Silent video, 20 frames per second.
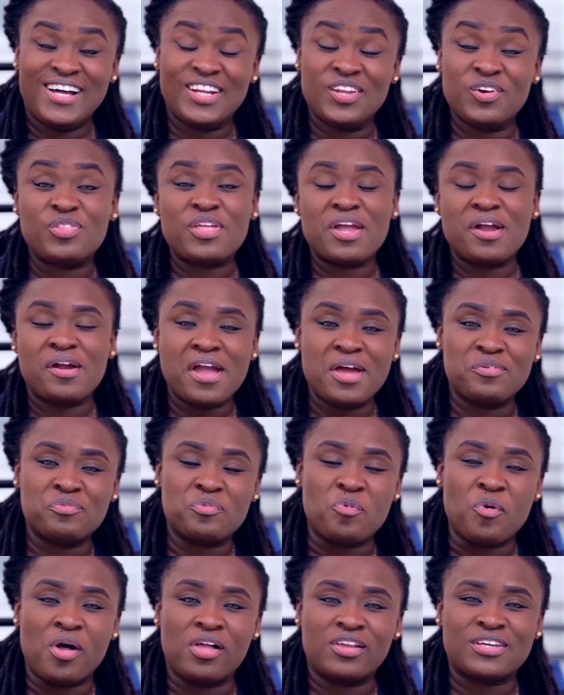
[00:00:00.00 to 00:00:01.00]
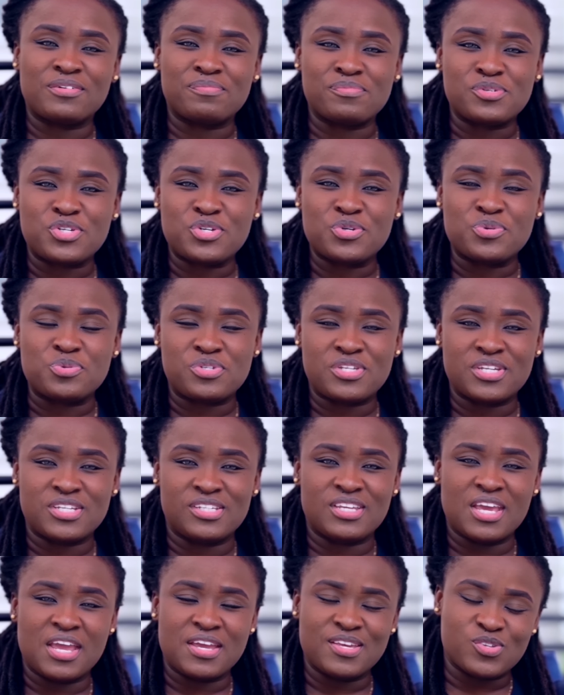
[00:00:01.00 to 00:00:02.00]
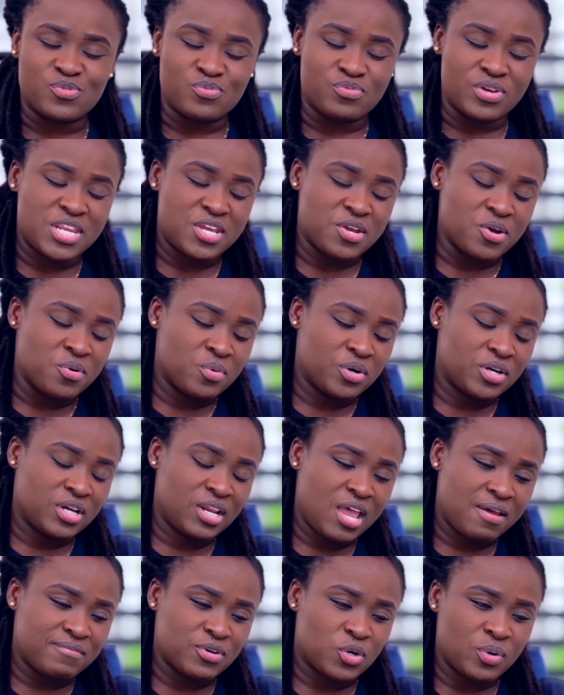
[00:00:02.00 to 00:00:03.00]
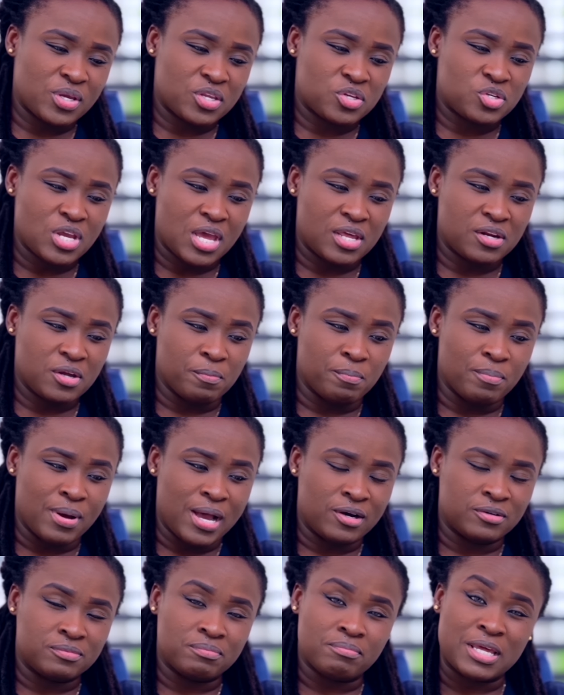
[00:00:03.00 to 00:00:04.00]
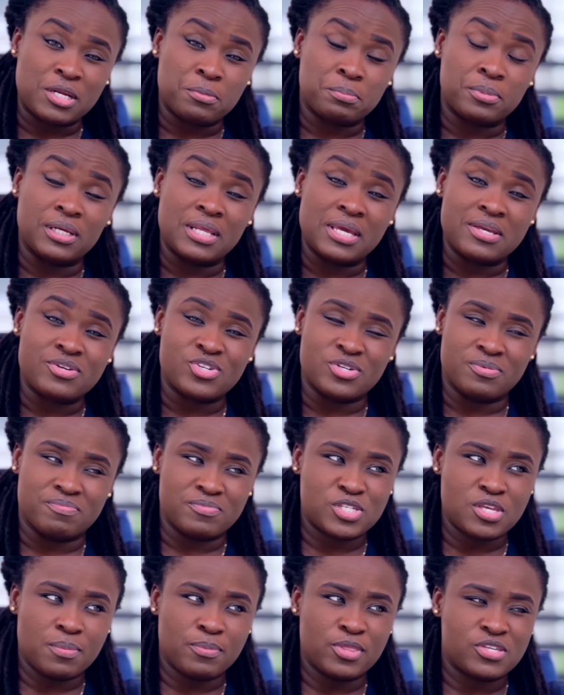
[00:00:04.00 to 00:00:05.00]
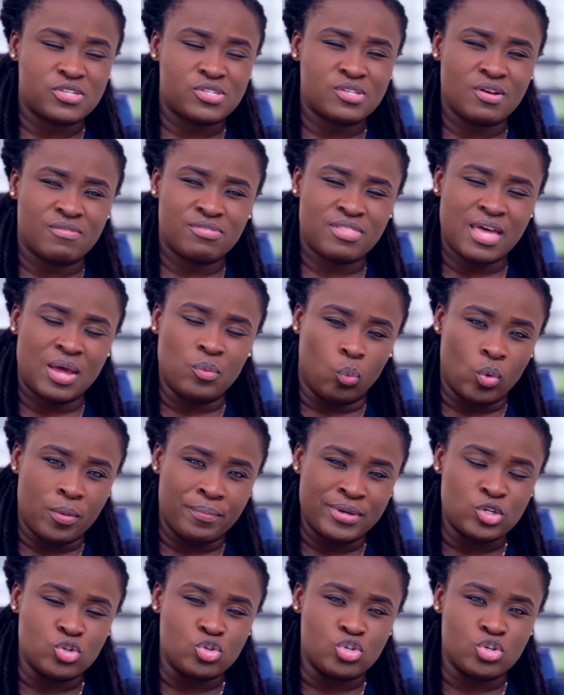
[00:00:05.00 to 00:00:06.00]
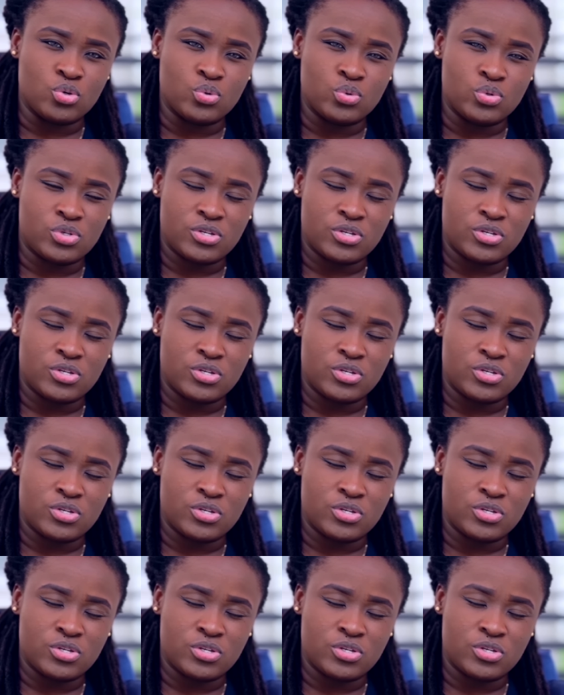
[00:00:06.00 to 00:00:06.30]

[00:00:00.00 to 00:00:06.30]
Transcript: Hello there and welcome to today's video. We're going to have a quick chat about manipulation, some of the stuff that women do